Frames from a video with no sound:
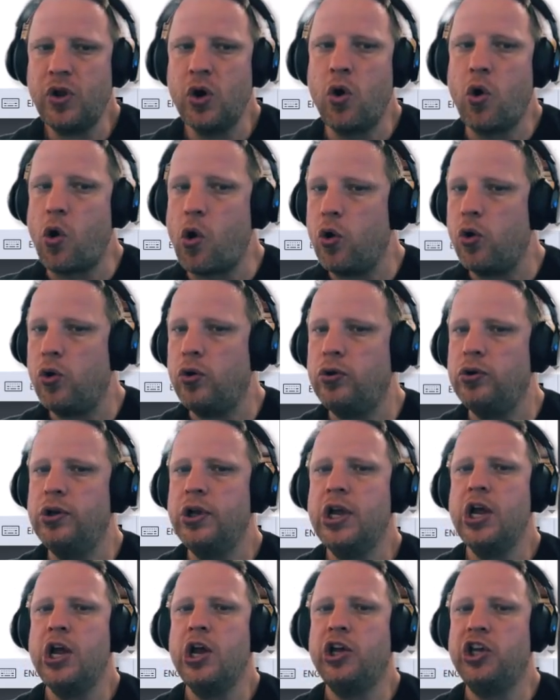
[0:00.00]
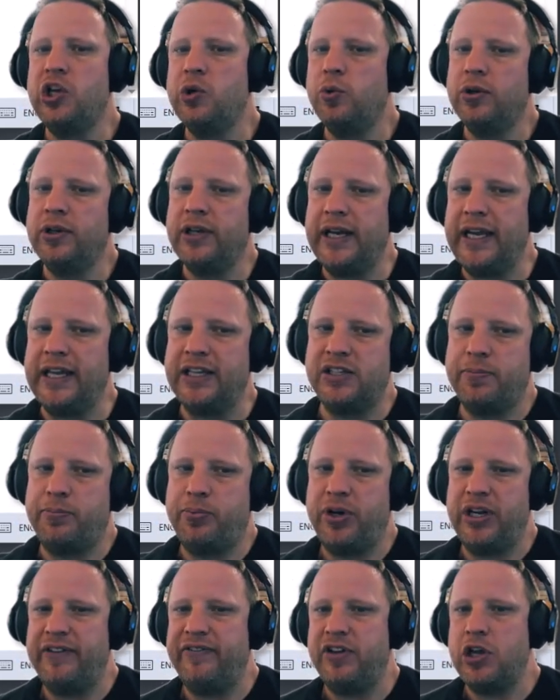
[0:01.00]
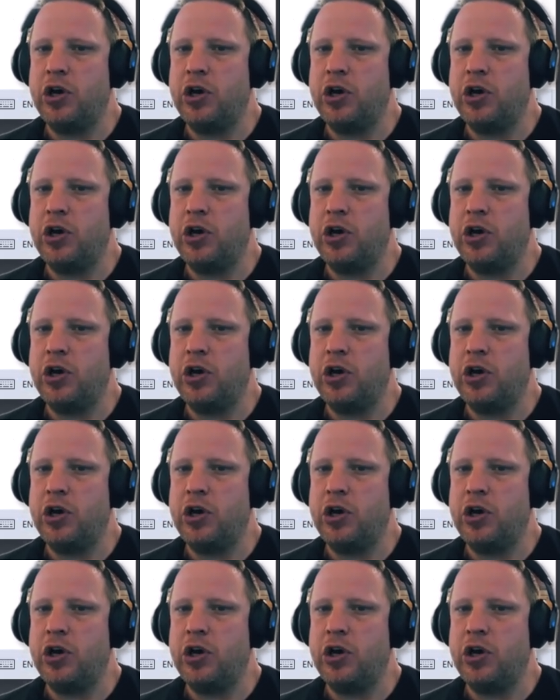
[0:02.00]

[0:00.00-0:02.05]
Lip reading: All you will need to preview